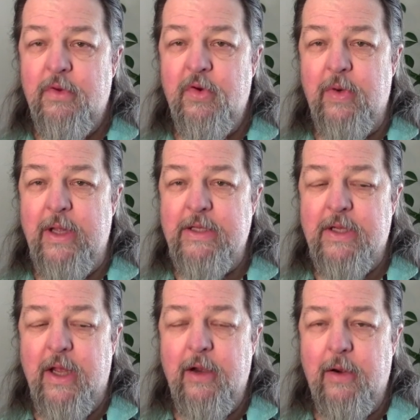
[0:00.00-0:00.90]
2
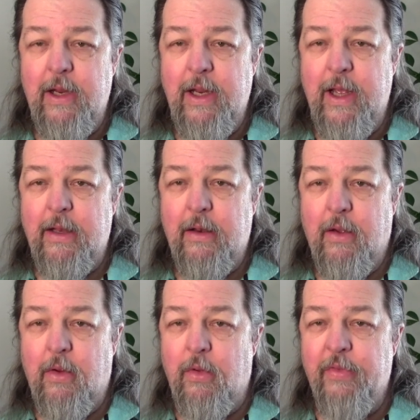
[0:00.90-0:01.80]
days later, he had
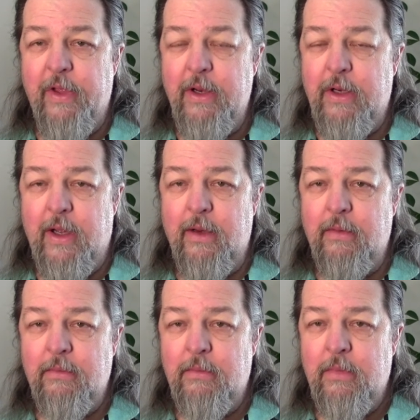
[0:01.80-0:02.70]
the whole thing done.